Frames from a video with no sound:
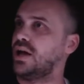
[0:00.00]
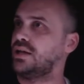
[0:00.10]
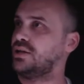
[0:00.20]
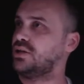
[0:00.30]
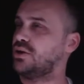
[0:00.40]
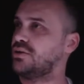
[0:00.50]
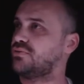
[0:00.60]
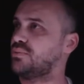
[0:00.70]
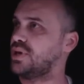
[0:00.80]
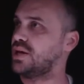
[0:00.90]
And then going
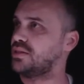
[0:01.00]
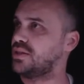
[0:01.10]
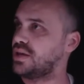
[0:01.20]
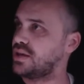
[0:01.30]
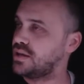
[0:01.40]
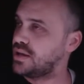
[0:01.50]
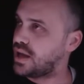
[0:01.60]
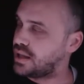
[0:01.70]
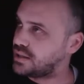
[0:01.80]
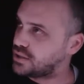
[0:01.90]
from there to there
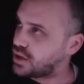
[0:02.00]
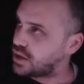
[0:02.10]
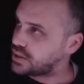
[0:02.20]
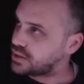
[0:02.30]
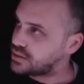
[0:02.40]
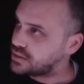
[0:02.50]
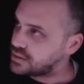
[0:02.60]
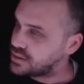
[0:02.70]
and then going